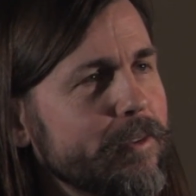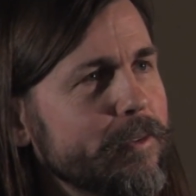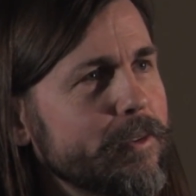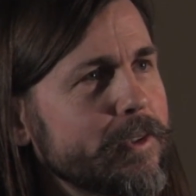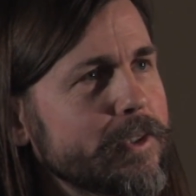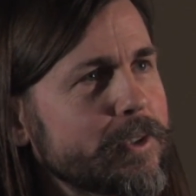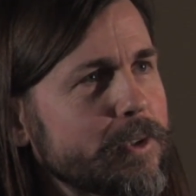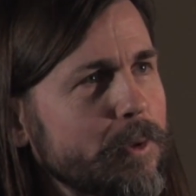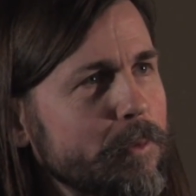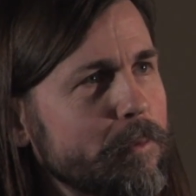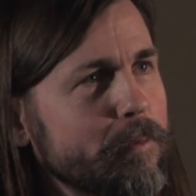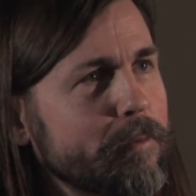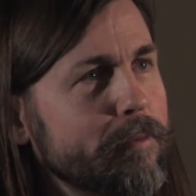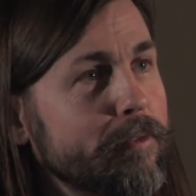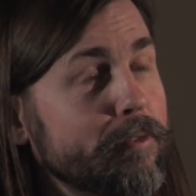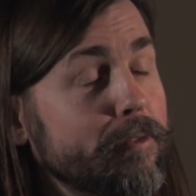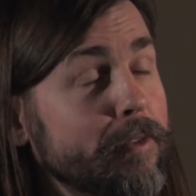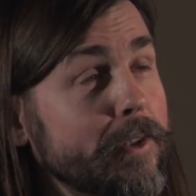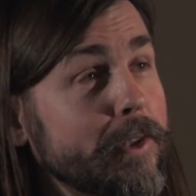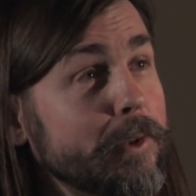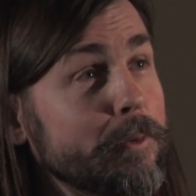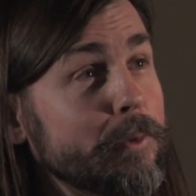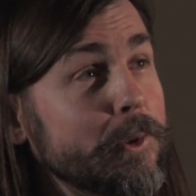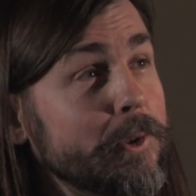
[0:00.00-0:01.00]
So
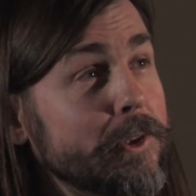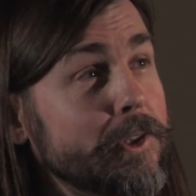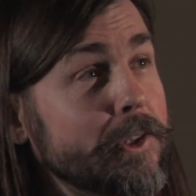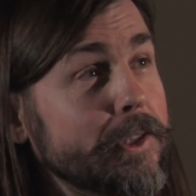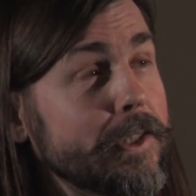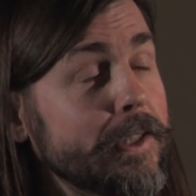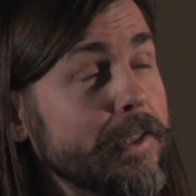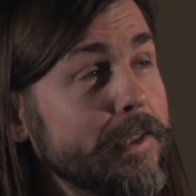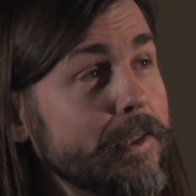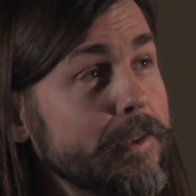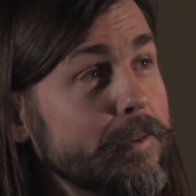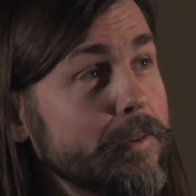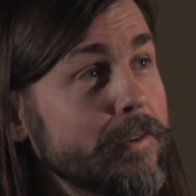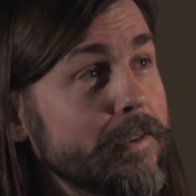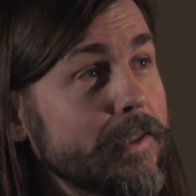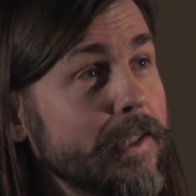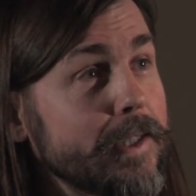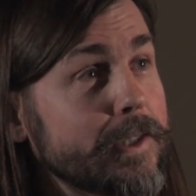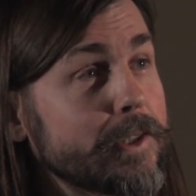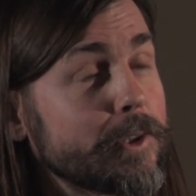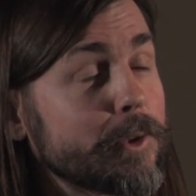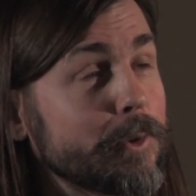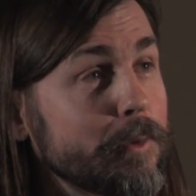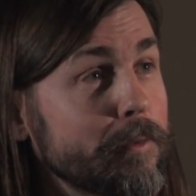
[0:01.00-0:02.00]
Fiorucci,
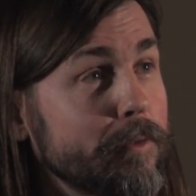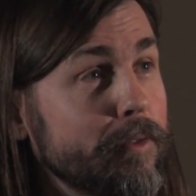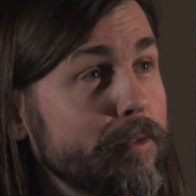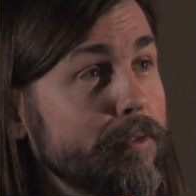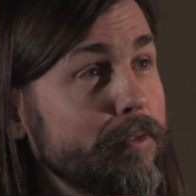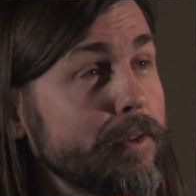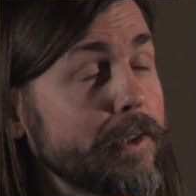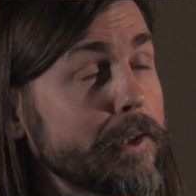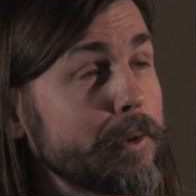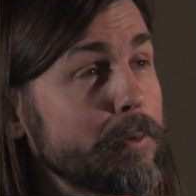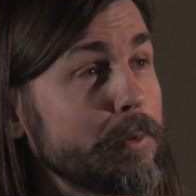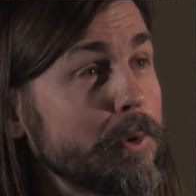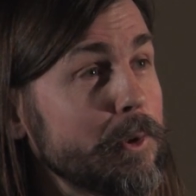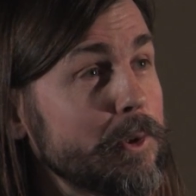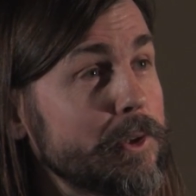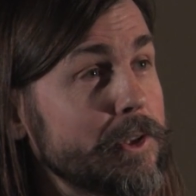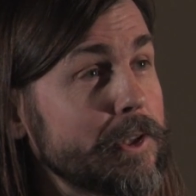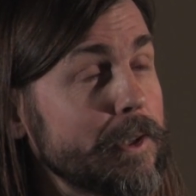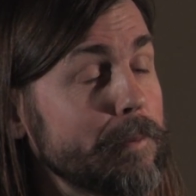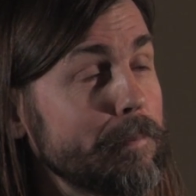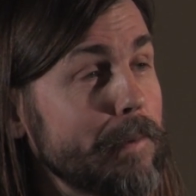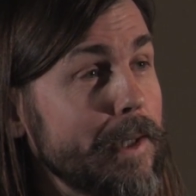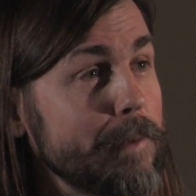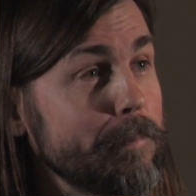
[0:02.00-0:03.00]
it's called
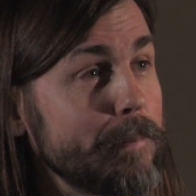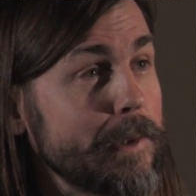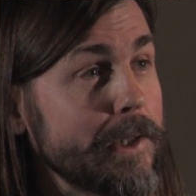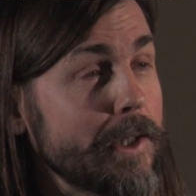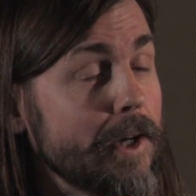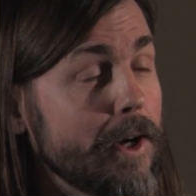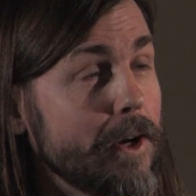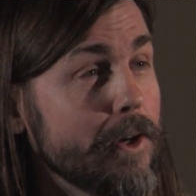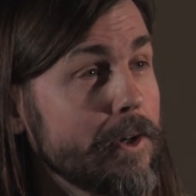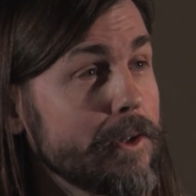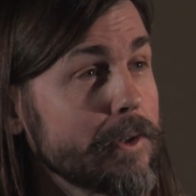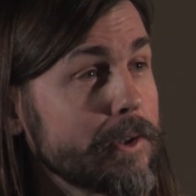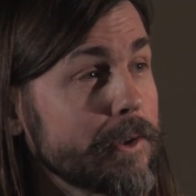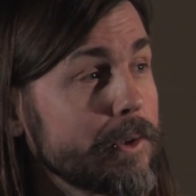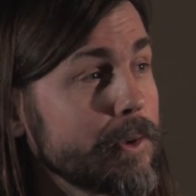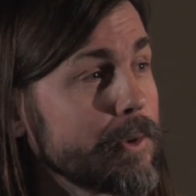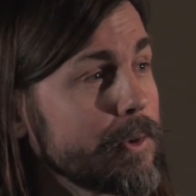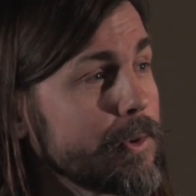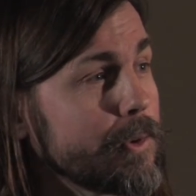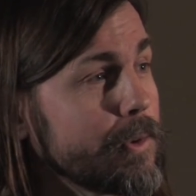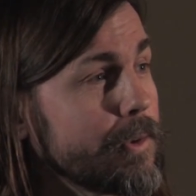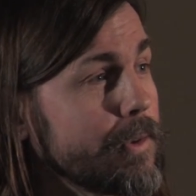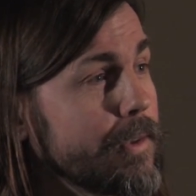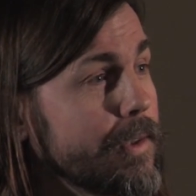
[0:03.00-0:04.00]
Fiorucci Made Me
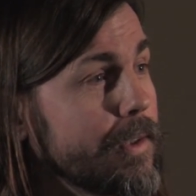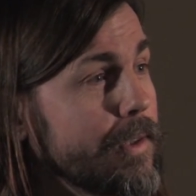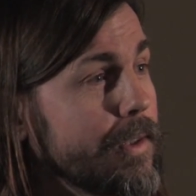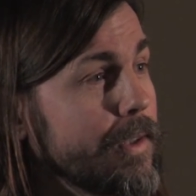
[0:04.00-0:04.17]
Hardcore,